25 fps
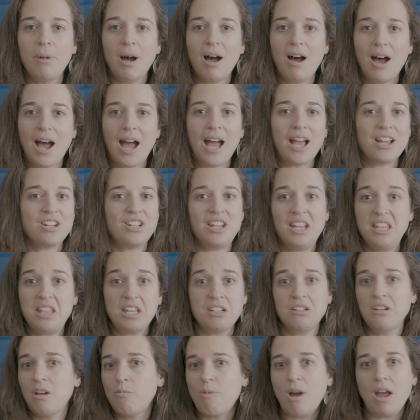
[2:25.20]
but actually
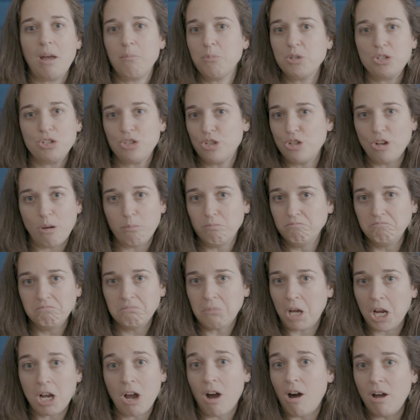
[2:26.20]
there's no way I'm going to stop.
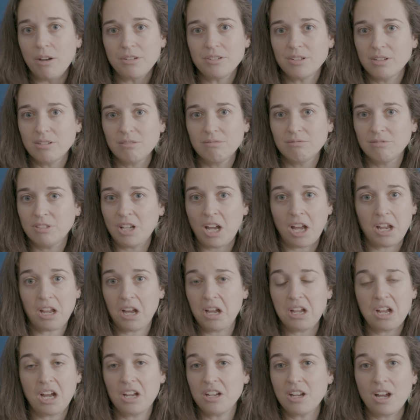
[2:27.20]
I can't.
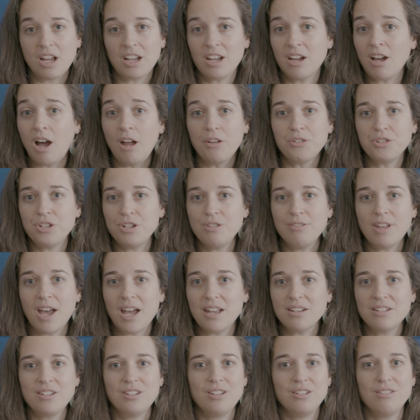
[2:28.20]
I can't do
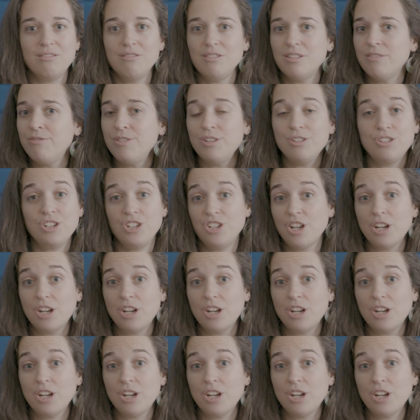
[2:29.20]
that to the future